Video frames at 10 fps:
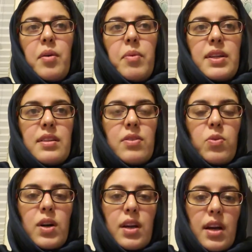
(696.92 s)
But
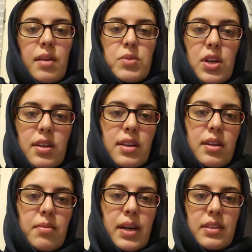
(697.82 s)
what I am talking
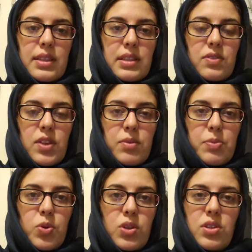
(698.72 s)
about is from the
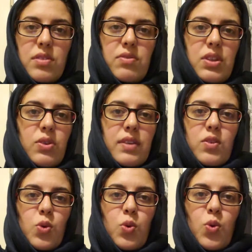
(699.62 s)
point of view of
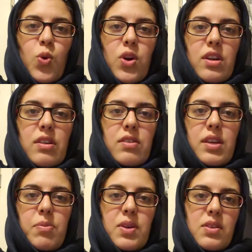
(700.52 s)
an
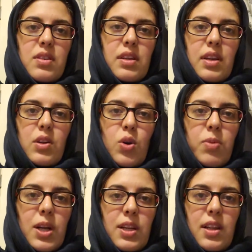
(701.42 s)
ordinary person, a
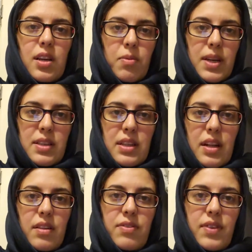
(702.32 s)
nobody like
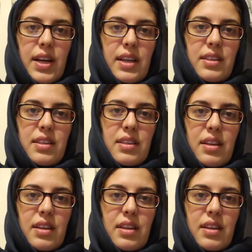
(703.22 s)
myself, and